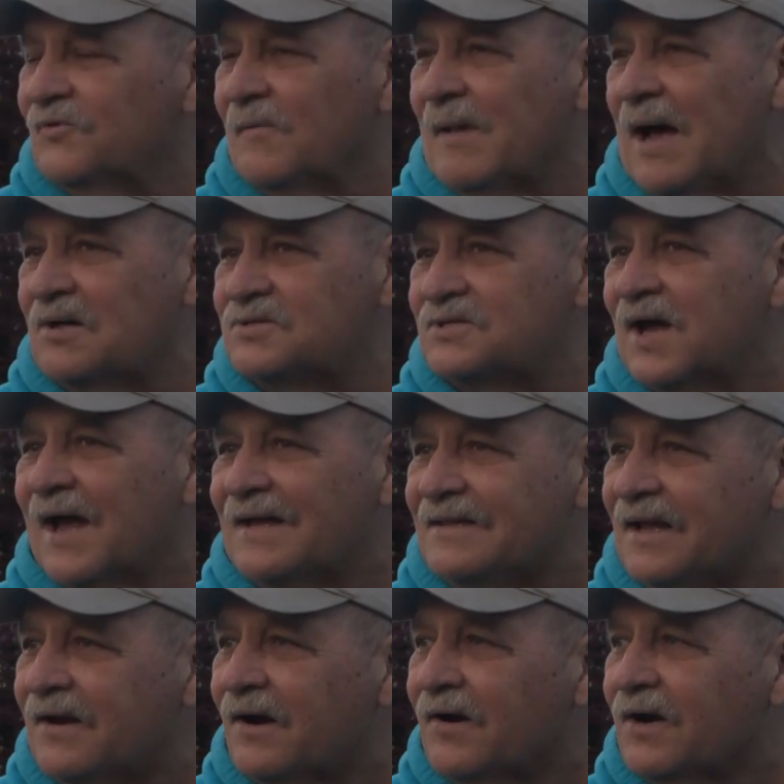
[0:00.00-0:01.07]
from outside
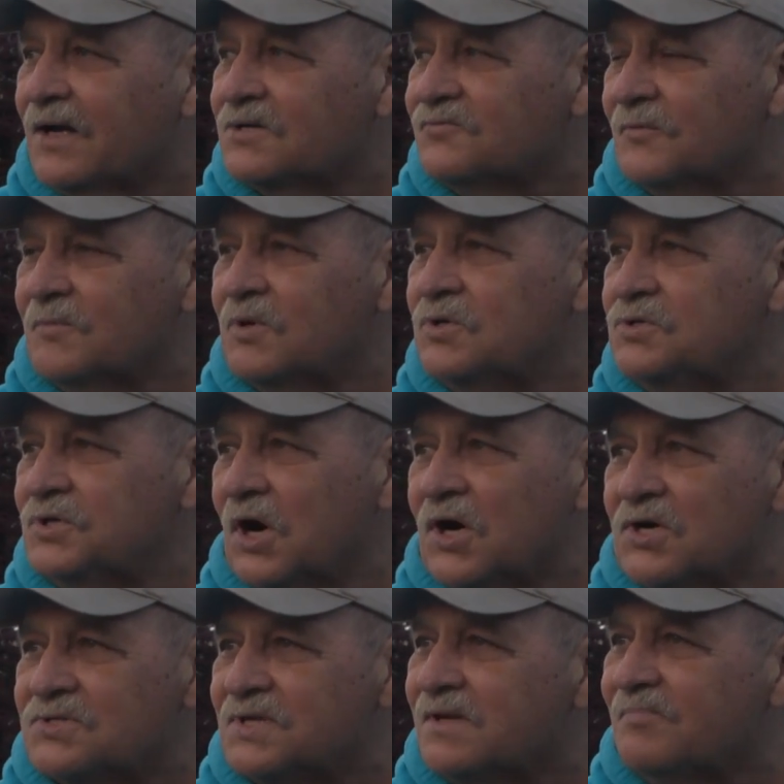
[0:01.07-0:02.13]
the area, he's from New
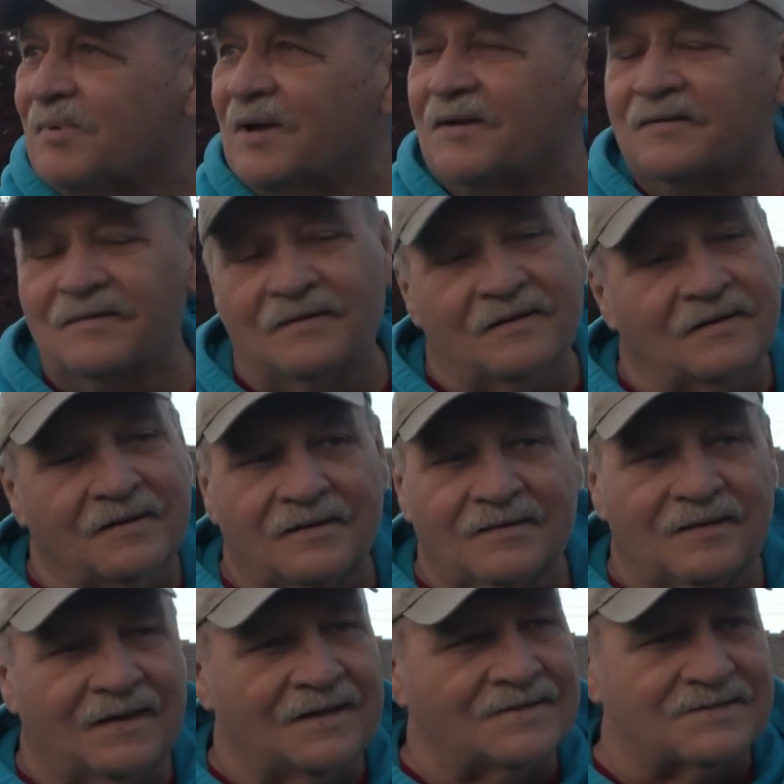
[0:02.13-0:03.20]
Jersey, but
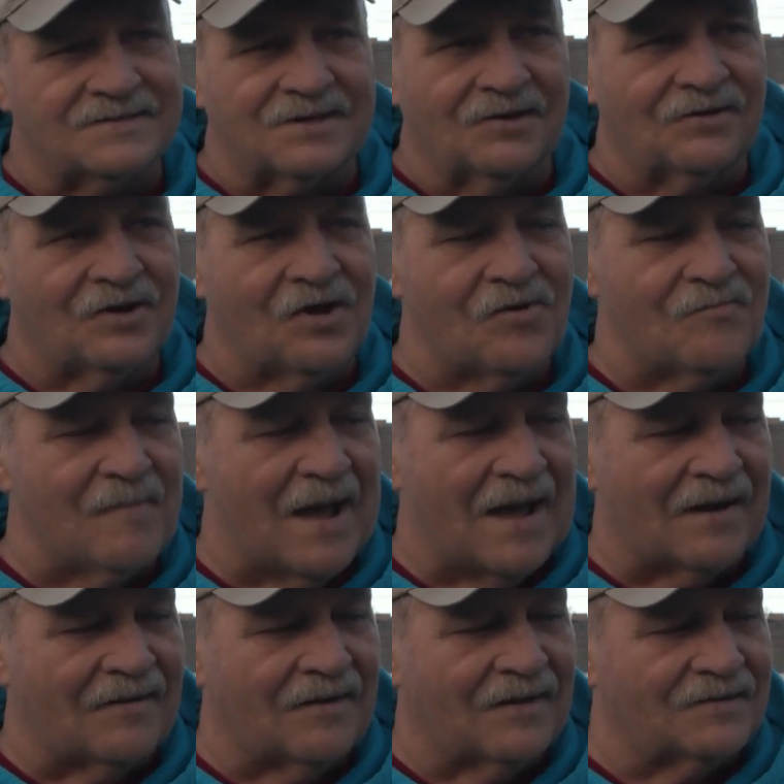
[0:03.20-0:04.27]
it still don't
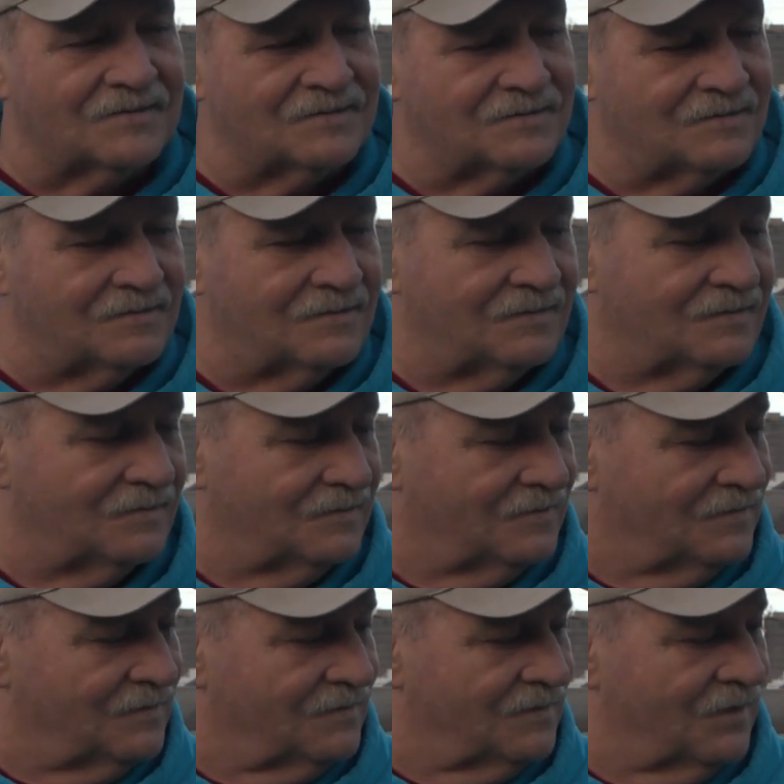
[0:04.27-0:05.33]
matter.
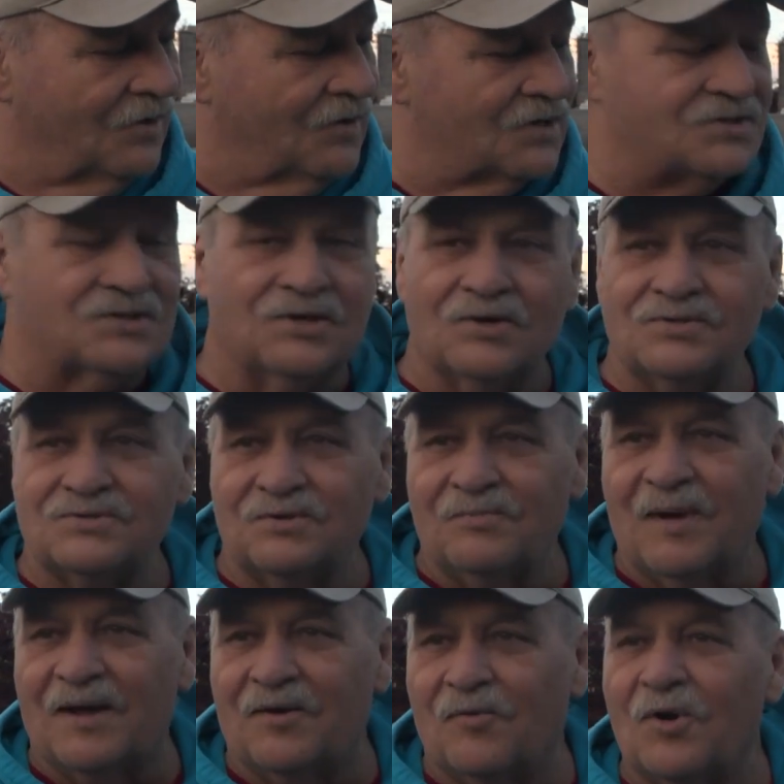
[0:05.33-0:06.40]
There's no excuse, no
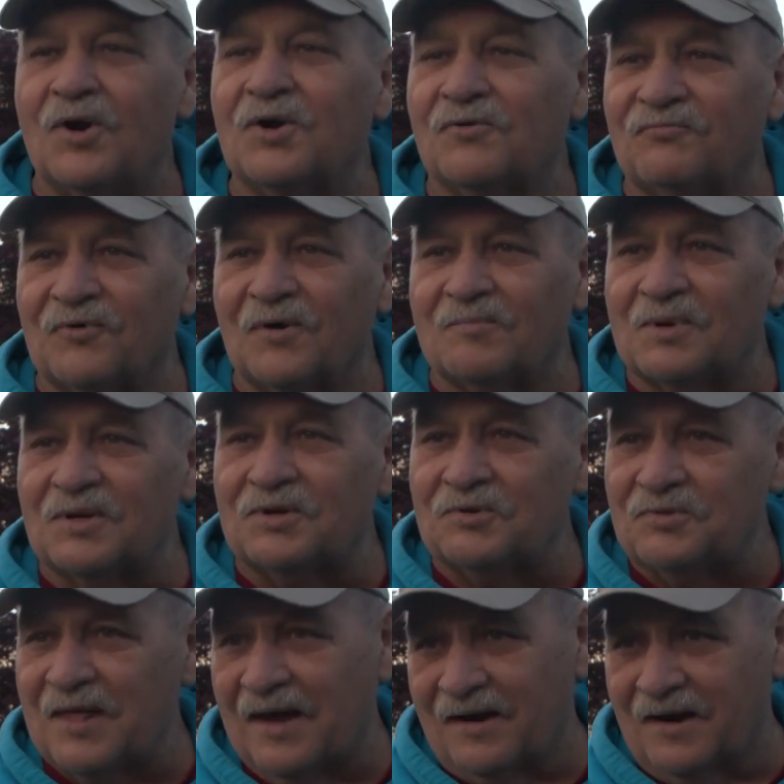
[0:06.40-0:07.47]
matter where you're from, to do
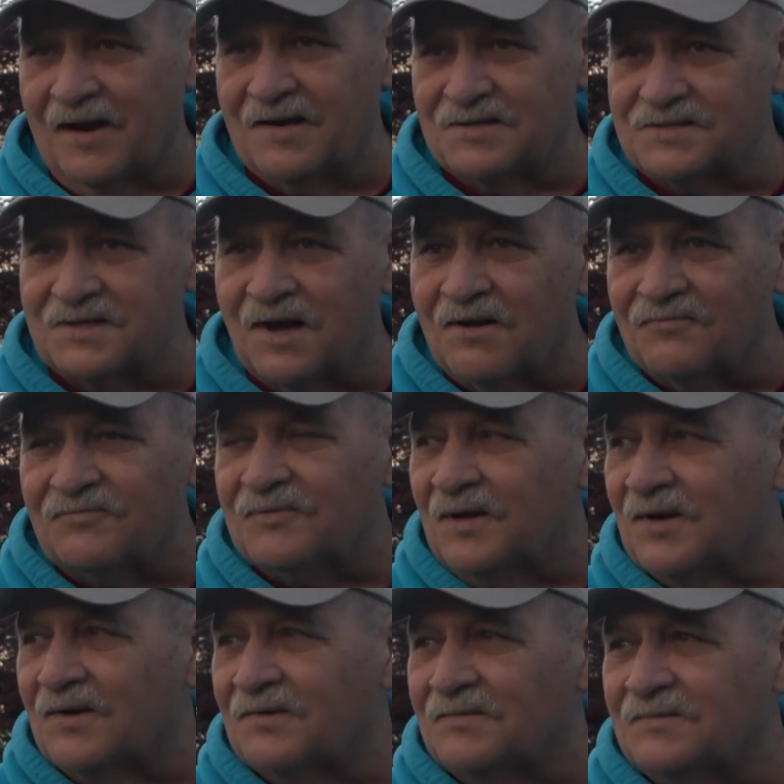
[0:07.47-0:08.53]
that kind of stuff, you
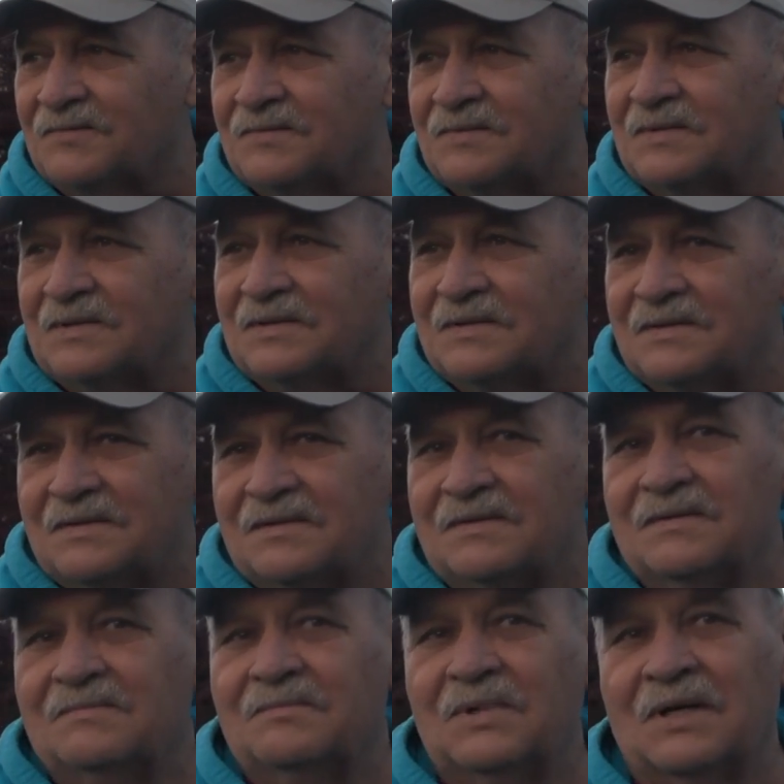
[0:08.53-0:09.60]
know.
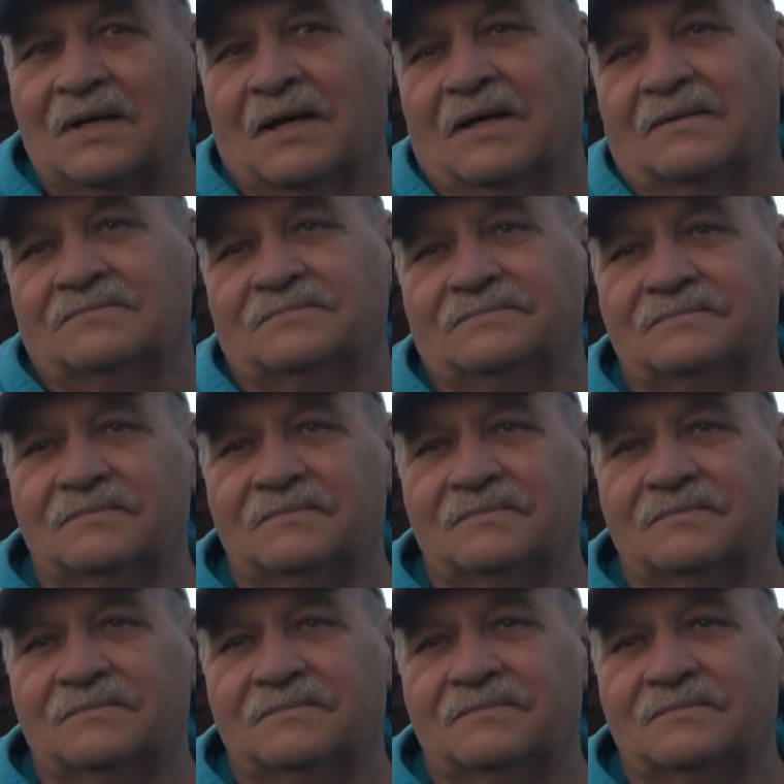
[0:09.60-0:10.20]
But um,